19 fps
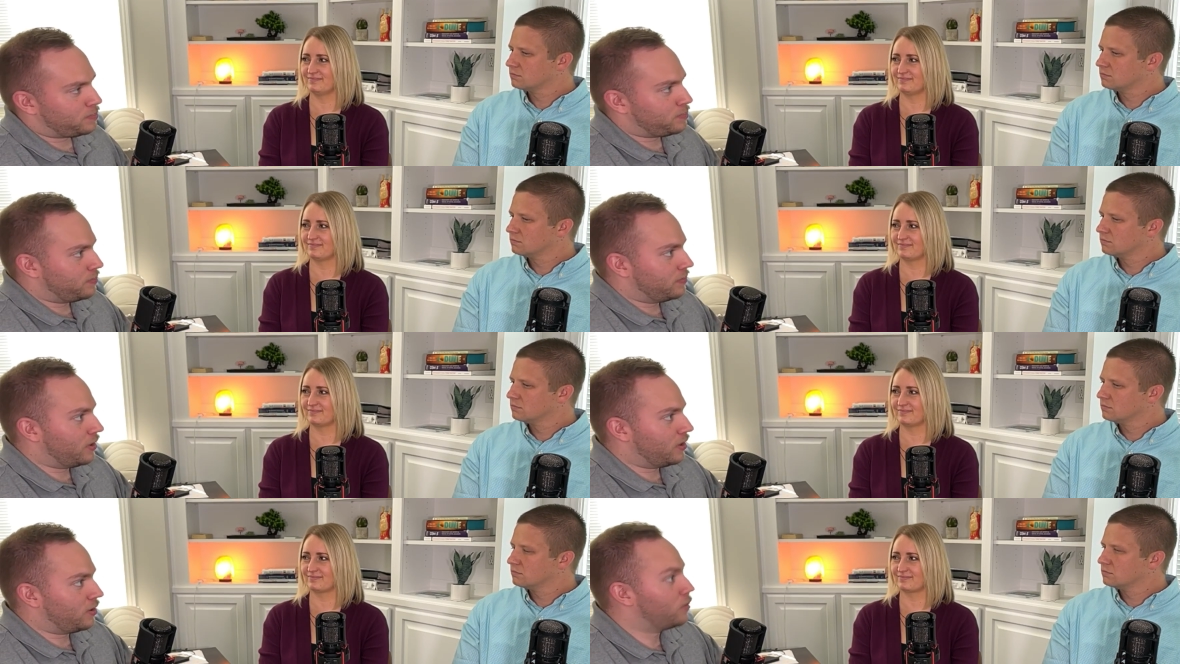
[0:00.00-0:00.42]

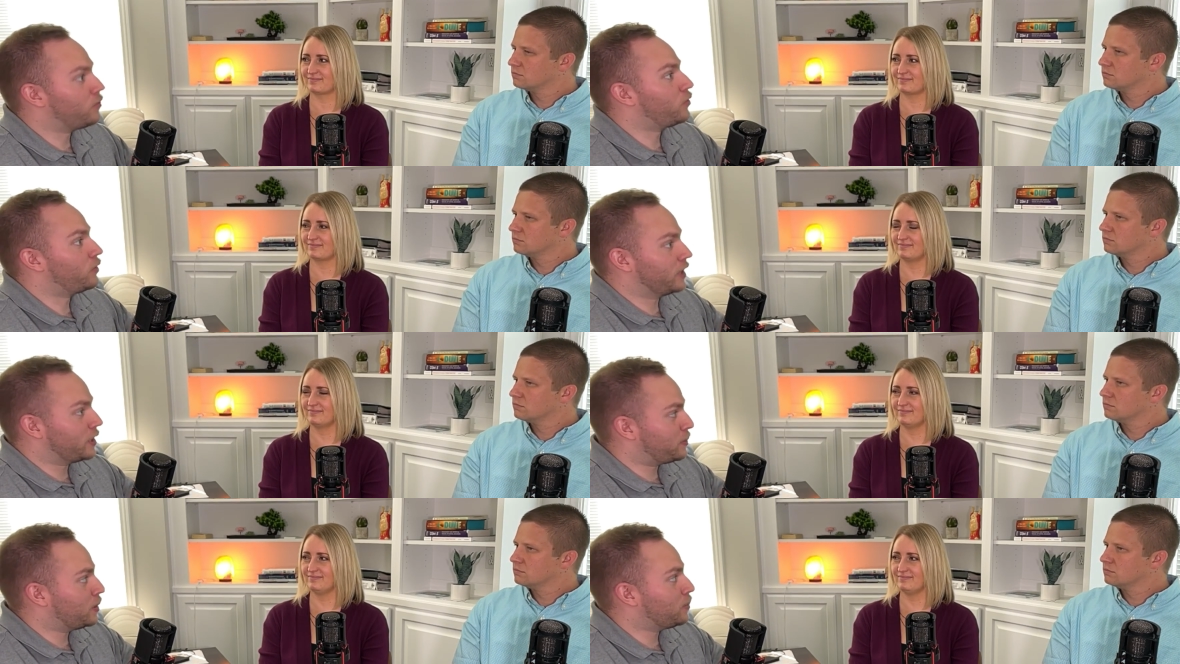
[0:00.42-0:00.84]

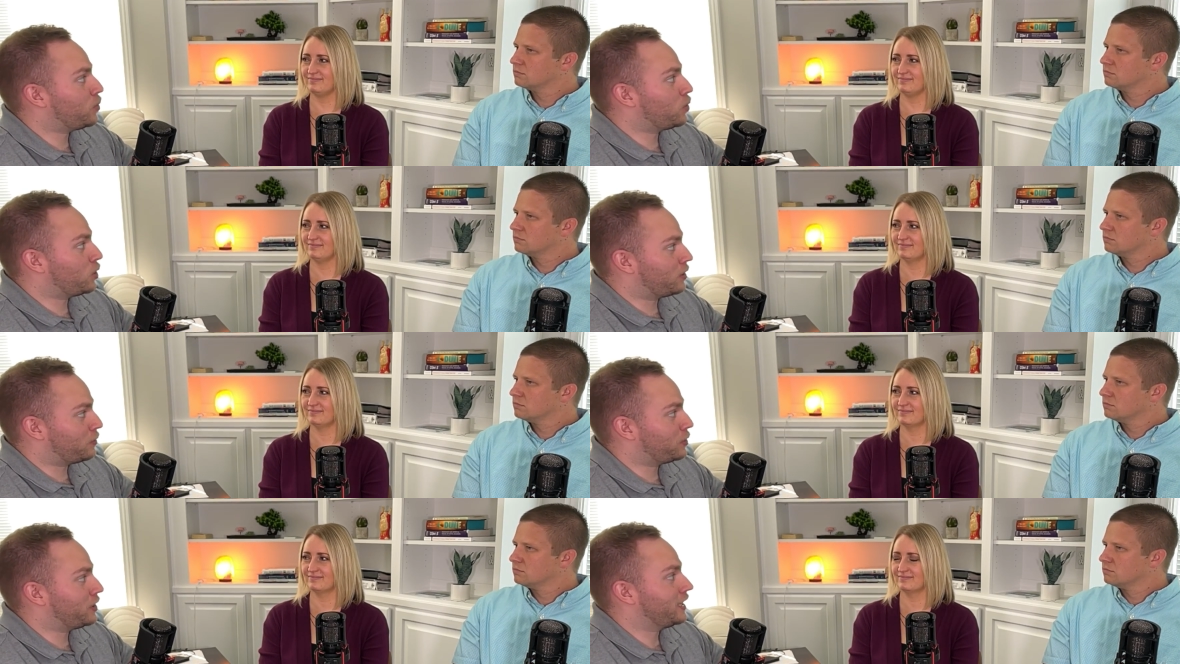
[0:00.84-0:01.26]
Speaker 1: hopefully,
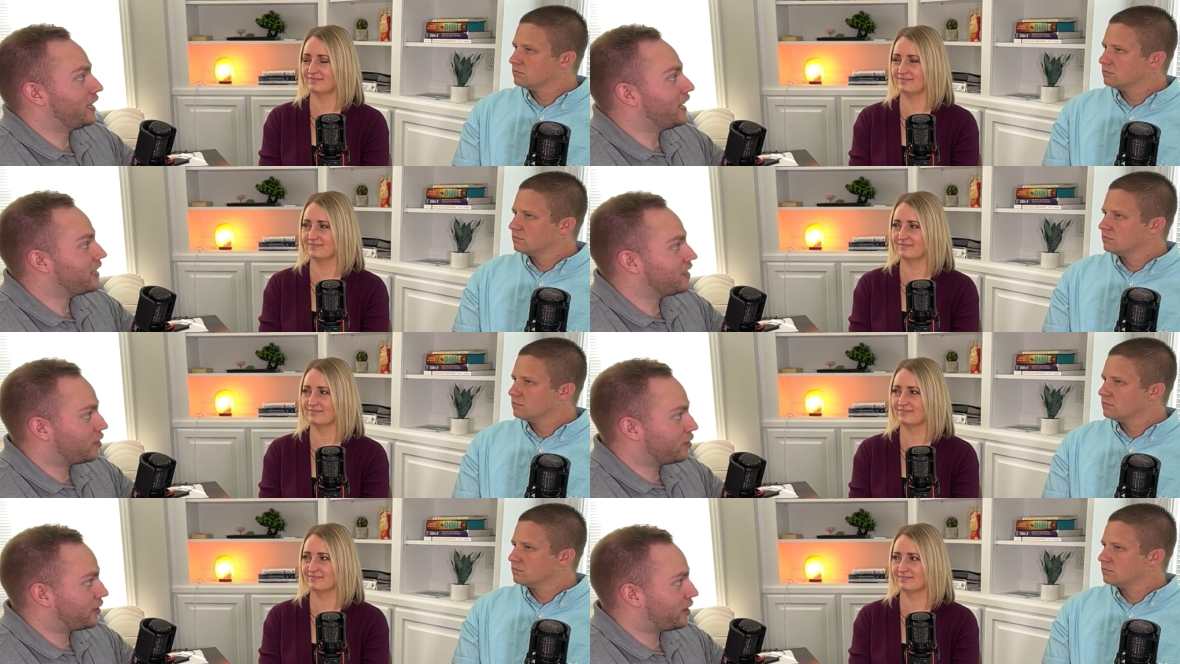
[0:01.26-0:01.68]
people really
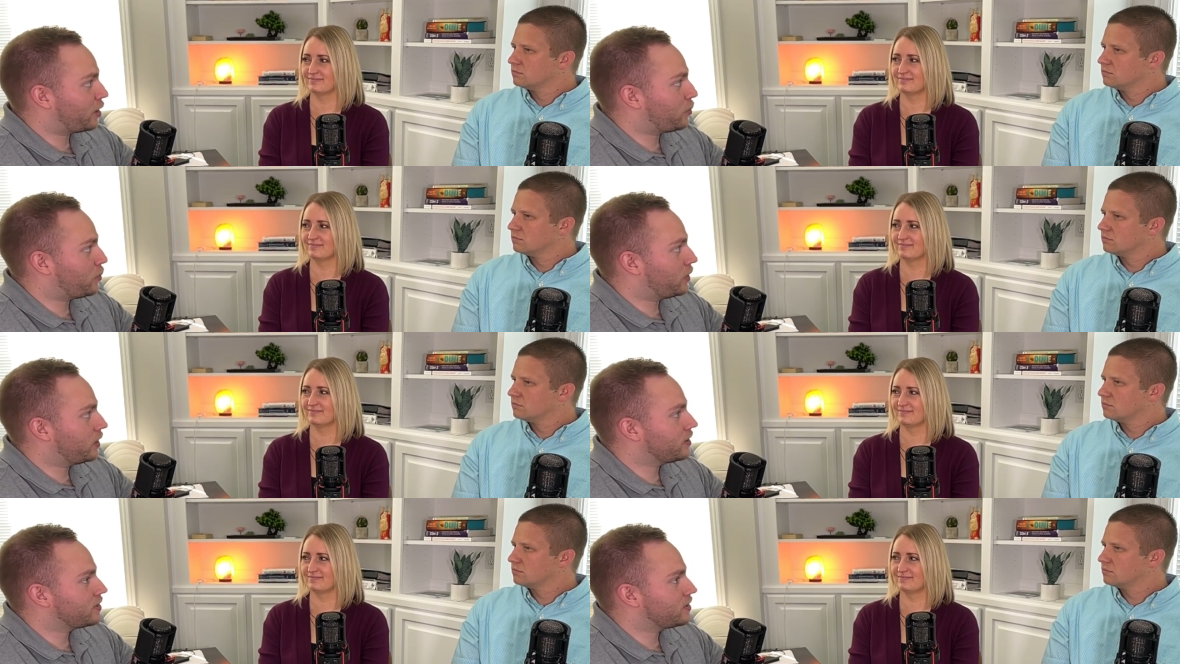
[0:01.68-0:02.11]
like their
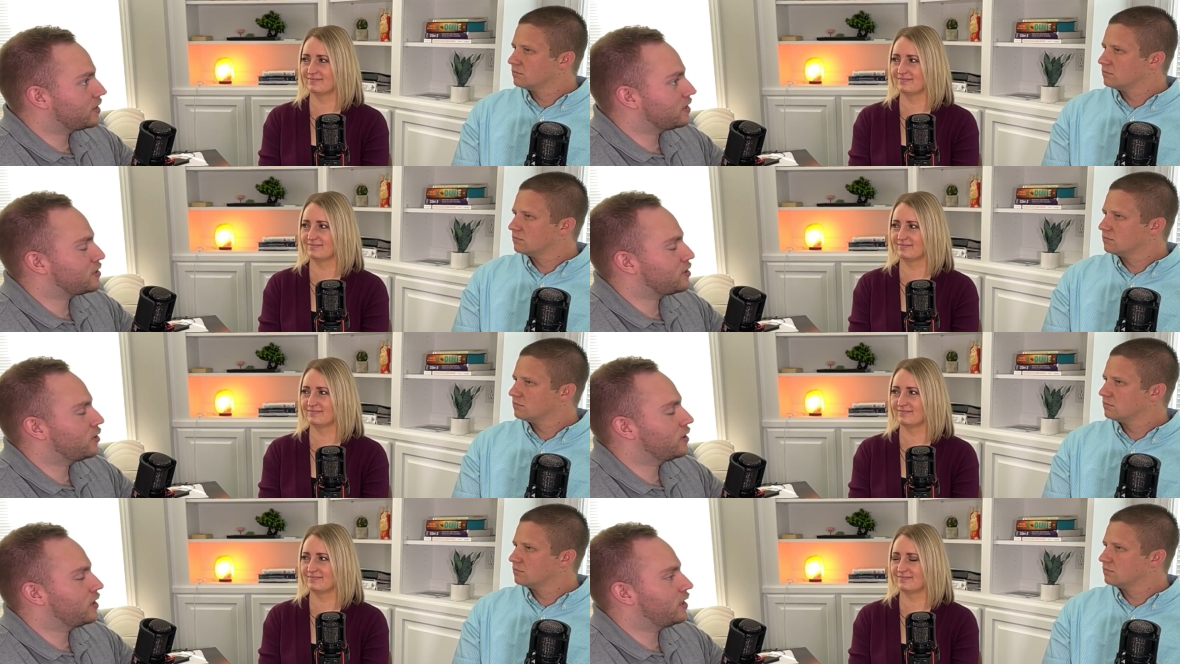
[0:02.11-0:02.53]
therapists, and
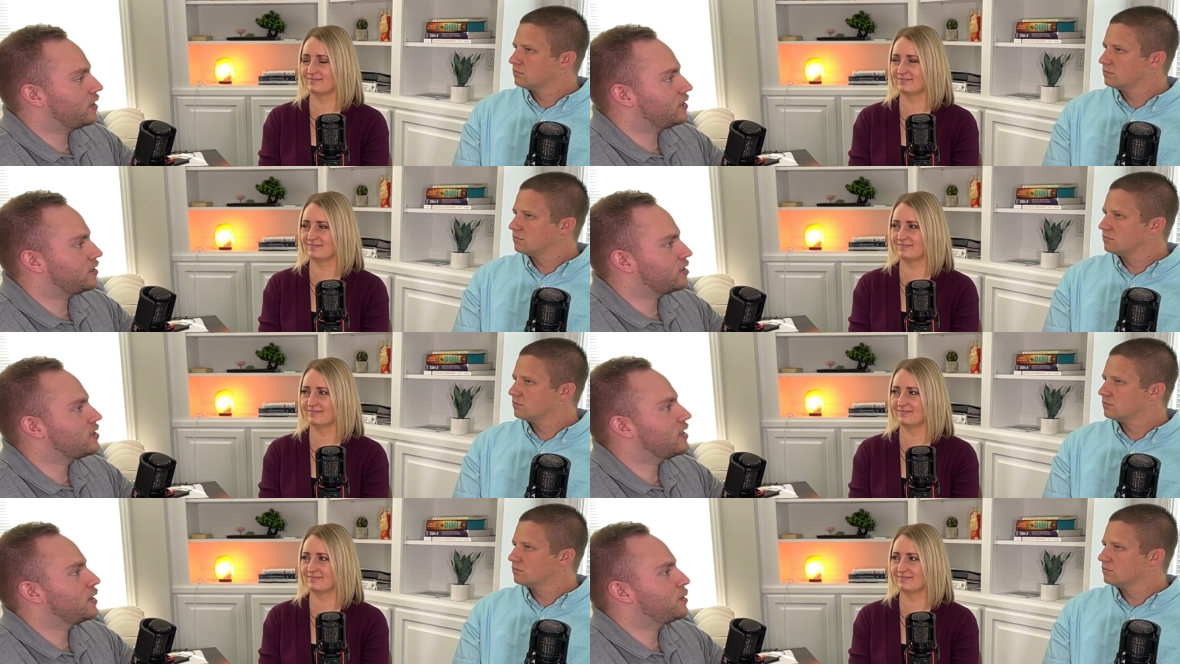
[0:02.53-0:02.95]
so then
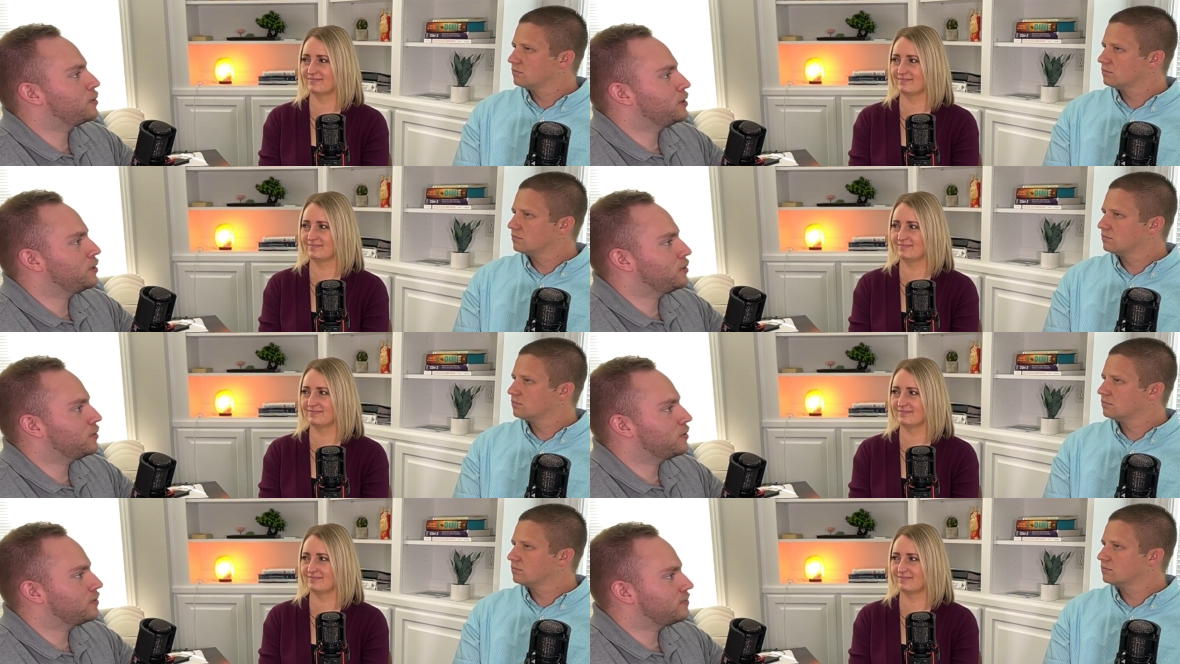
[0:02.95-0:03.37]
just like when
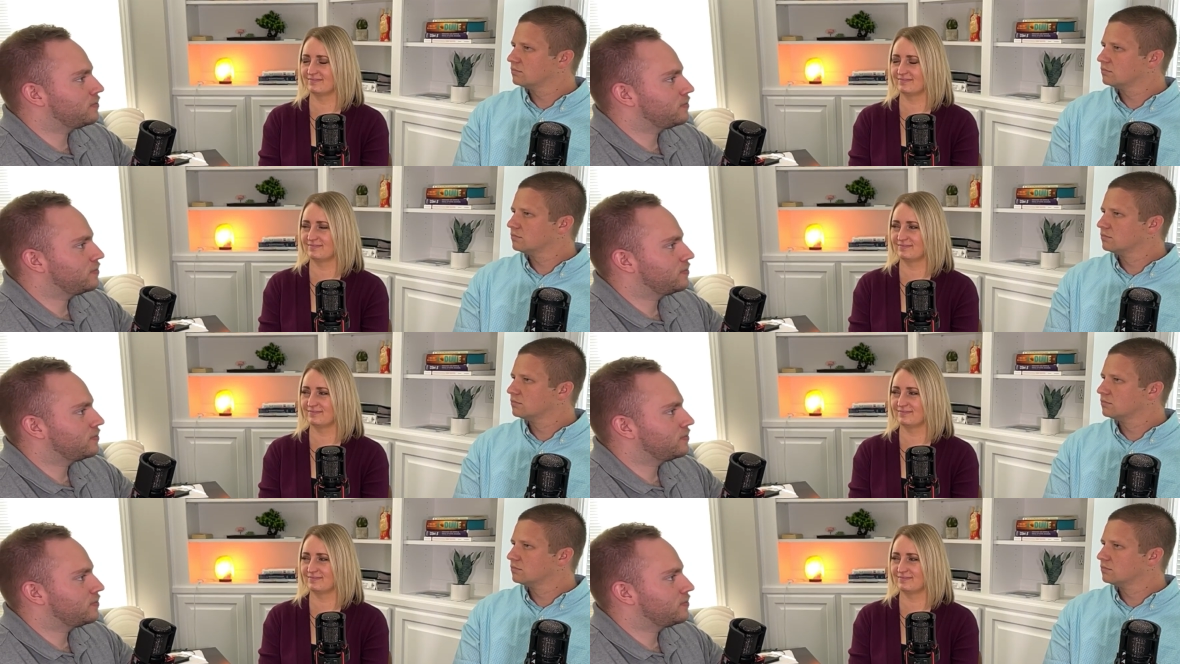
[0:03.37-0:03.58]
you